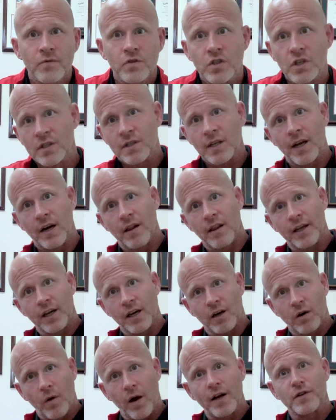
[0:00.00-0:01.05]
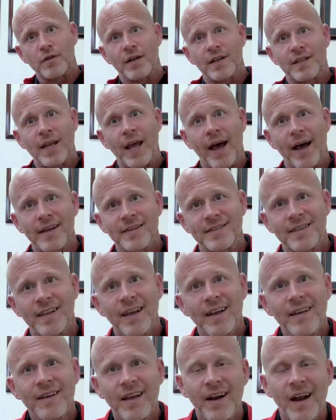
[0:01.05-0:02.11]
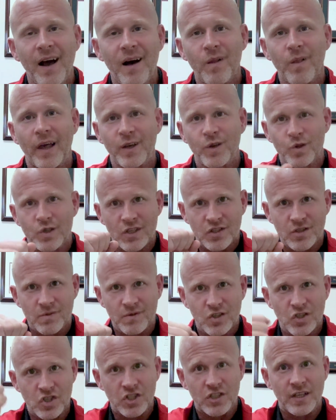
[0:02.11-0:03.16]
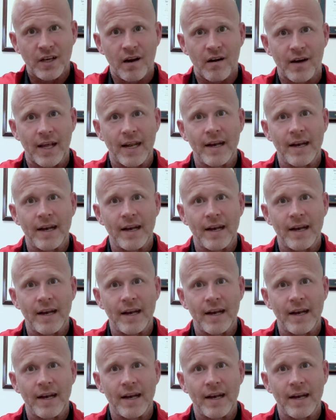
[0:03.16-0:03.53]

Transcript: just kind of like a quadrant test, like you just sheared